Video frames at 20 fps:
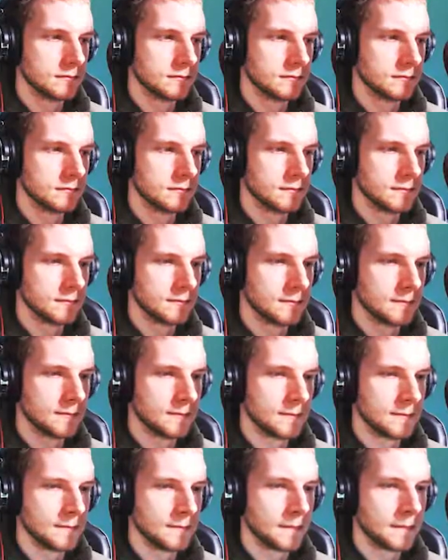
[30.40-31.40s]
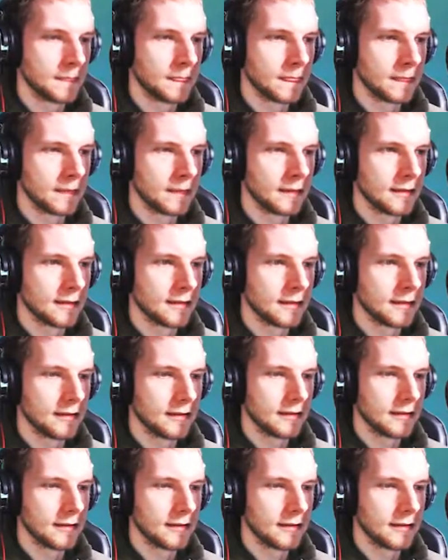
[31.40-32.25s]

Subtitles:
No one is speaking in this clip.